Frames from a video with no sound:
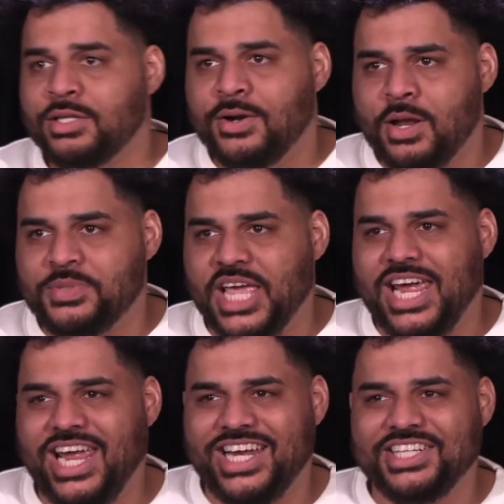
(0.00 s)
You know what I'm
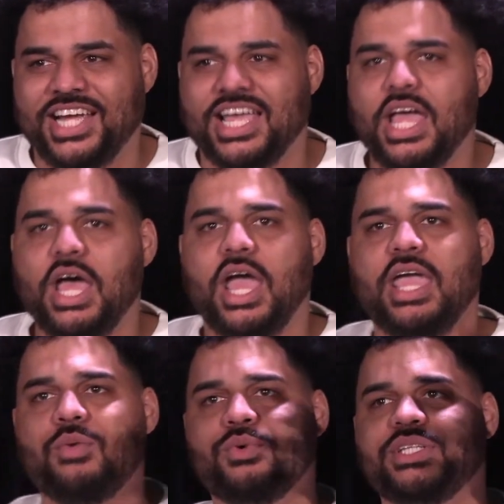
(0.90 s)
saying? Like
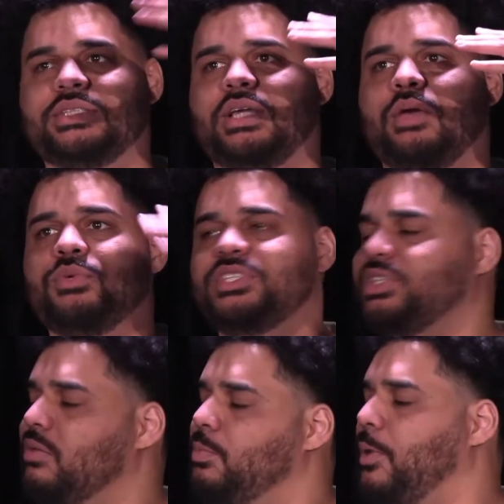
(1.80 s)
it was to
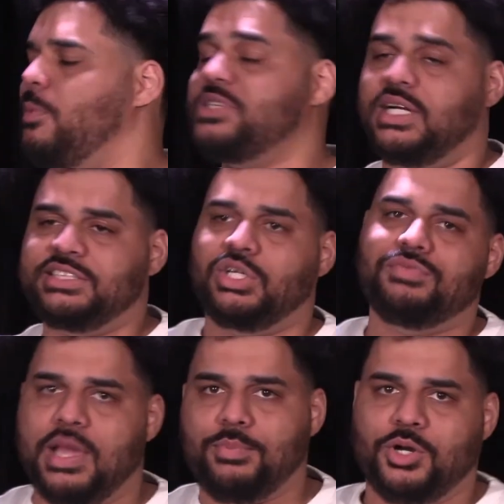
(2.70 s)
serve a purpose, and I
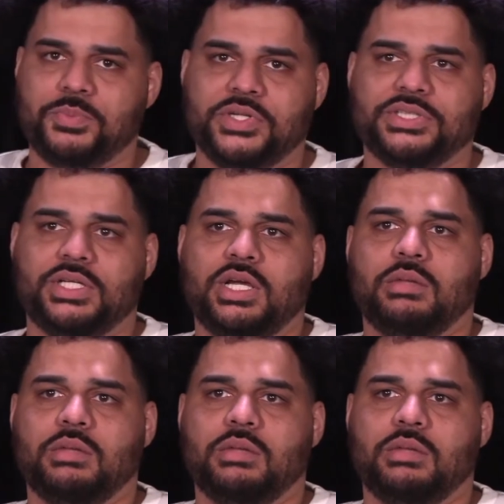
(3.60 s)
served that purpose.